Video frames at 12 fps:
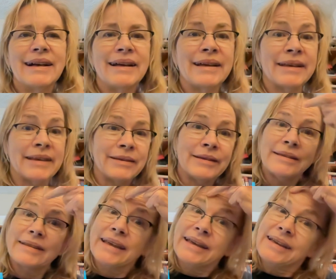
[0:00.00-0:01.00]
Hi.
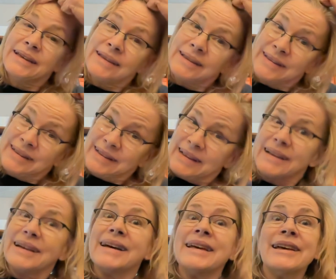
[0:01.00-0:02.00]
Yeah, I